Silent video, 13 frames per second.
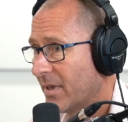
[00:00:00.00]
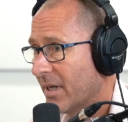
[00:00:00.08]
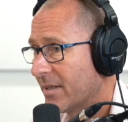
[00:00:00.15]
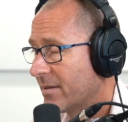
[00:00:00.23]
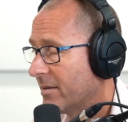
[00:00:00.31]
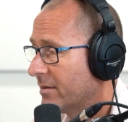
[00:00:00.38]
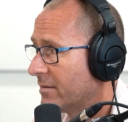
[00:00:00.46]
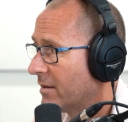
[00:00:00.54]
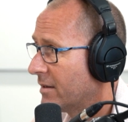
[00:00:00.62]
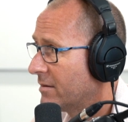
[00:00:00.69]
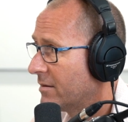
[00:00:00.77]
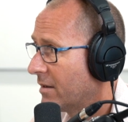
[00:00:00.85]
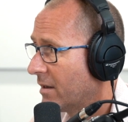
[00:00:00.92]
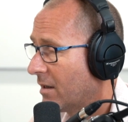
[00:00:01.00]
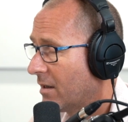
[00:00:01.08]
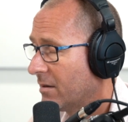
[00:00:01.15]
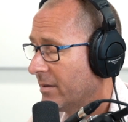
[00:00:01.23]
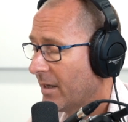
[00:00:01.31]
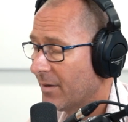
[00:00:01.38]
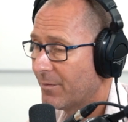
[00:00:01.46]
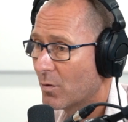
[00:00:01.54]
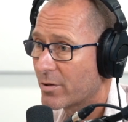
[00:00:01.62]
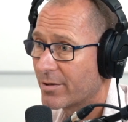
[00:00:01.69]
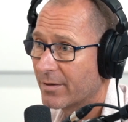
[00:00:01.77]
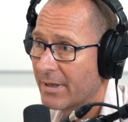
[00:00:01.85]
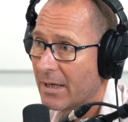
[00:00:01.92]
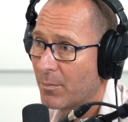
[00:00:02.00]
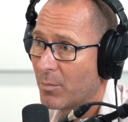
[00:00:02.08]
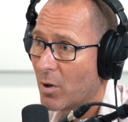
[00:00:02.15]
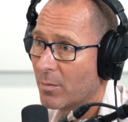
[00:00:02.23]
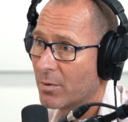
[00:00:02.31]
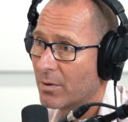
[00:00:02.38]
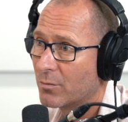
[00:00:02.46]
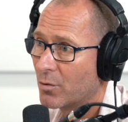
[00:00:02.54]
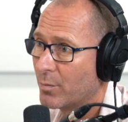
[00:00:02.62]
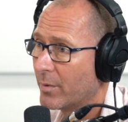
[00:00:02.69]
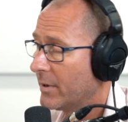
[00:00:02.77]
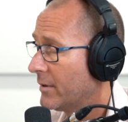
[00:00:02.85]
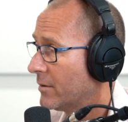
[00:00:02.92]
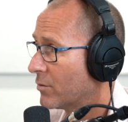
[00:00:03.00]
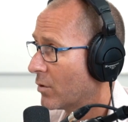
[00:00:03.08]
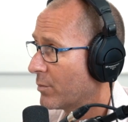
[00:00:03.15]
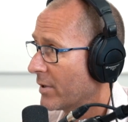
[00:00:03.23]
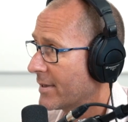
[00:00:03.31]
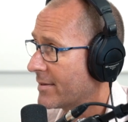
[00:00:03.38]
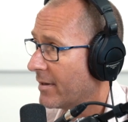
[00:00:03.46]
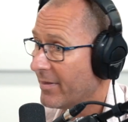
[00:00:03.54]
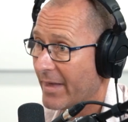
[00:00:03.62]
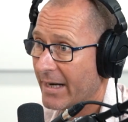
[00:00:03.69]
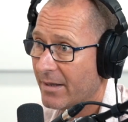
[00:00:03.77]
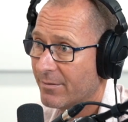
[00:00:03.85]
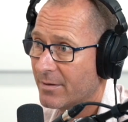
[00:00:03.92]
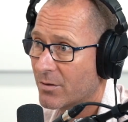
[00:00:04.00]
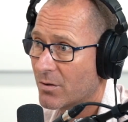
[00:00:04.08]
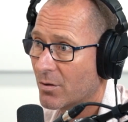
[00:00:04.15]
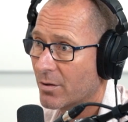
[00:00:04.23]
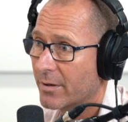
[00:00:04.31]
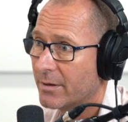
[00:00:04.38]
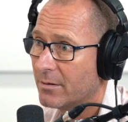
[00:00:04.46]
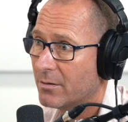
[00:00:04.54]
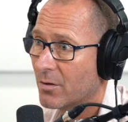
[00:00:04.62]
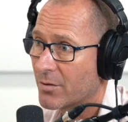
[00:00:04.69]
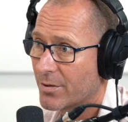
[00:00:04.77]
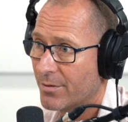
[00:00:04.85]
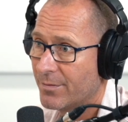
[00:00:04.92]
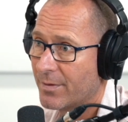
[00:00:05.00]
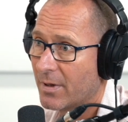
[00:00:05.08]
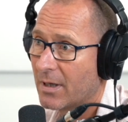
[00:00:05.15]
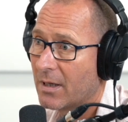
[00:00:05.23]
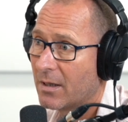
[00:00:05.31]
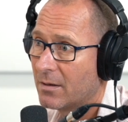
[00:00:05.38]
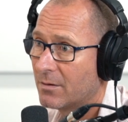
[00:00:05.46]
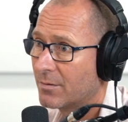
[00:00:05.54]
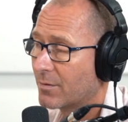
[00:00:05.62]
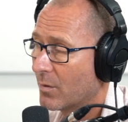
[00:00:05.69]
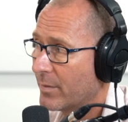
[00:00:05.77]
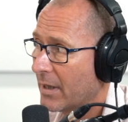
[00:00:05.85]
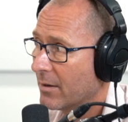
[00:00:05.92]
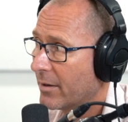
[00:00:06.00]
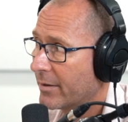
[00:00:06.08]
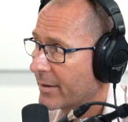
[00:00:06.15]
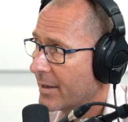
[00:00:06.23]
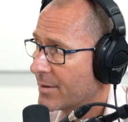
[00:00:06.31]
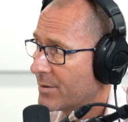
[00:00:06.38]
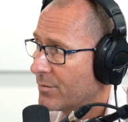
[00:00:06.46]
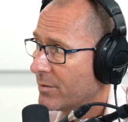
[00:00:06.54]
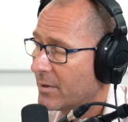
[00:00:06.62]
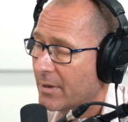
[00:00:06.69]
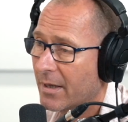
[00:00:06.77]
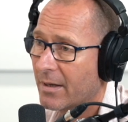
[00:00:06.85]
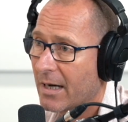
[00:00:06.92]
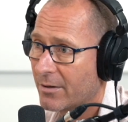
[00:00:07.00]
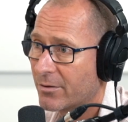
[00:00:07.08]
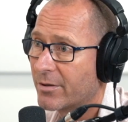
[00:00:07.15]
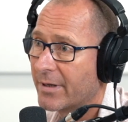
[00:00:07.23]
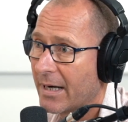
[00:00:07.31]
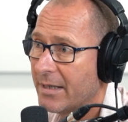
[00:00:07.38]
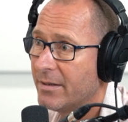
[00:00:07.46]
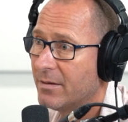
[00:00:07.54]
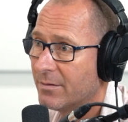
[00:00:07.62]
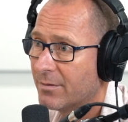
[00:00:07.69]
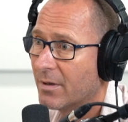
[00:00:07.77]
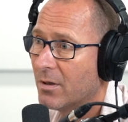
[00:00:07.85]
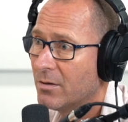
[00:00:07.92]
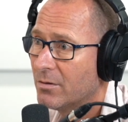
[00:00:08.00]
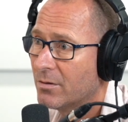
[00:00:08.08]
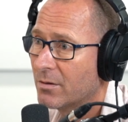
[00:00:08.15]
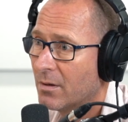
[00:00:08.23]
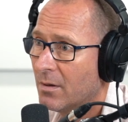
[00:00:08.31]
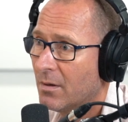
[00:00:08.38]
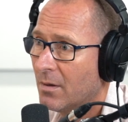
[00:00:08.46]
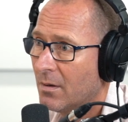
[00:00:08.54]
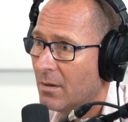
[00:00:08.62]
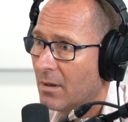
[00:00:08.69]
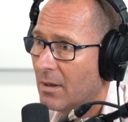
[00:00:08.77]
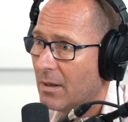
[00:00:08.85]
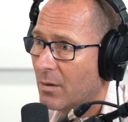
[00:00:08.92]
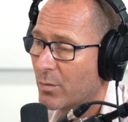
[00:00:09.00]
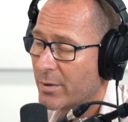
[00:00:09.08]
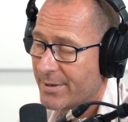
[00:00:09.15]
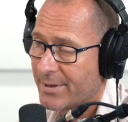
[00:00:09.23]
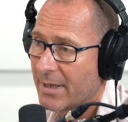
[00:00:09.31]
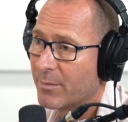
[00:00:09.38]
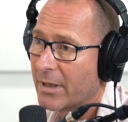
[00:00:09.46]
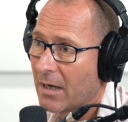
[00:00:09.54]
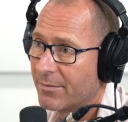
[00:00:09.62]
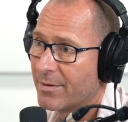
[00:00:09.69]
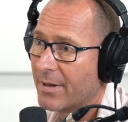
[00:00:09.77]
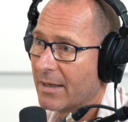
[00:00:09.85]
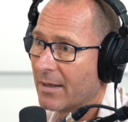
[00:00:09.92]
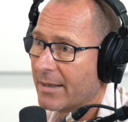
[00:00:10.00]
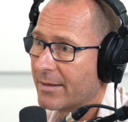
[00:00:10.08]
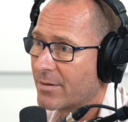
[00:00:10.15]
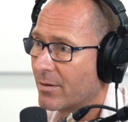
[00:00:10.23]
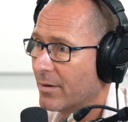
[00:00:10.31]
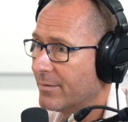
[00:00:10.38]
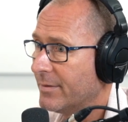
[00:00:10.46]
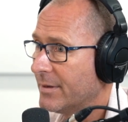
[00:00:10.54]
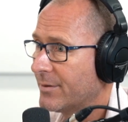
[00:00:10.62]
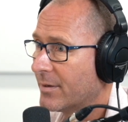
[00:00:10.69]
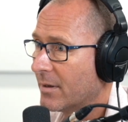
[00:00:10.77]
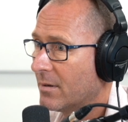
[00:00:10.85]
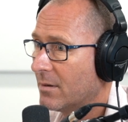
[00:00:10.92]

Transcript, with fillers: that's it. And uh, yeah, fortunately, our pipeline will be replacing that inventory mm. not too far from that location with another 180 of those. Yeah, nice. Uh, which is coming after that lakeside vista.